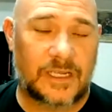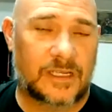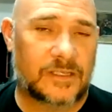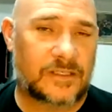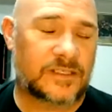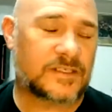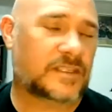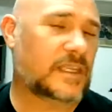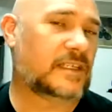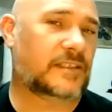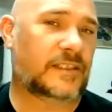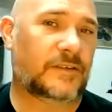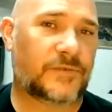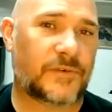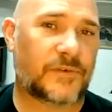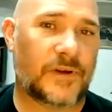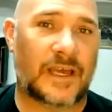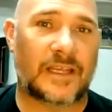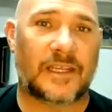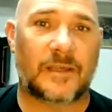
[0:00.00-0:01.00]
Just like
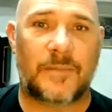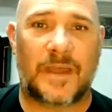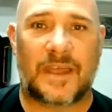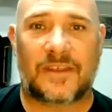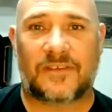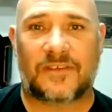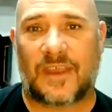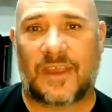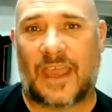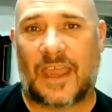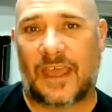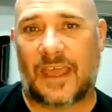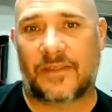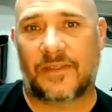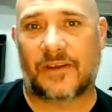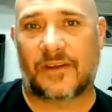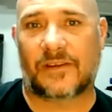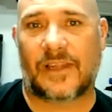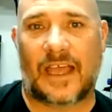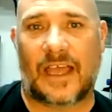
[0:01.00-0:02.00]
Lifter LMS had
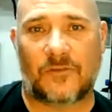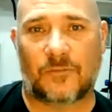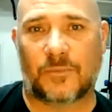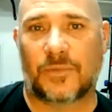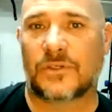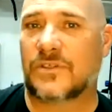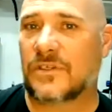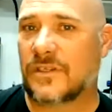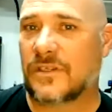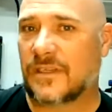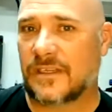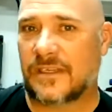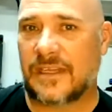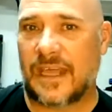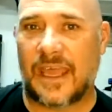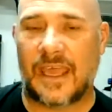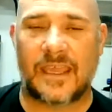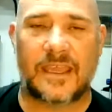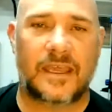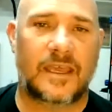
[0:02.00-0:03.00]
their last push of the
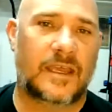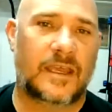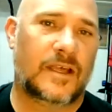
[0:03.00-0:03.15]
day,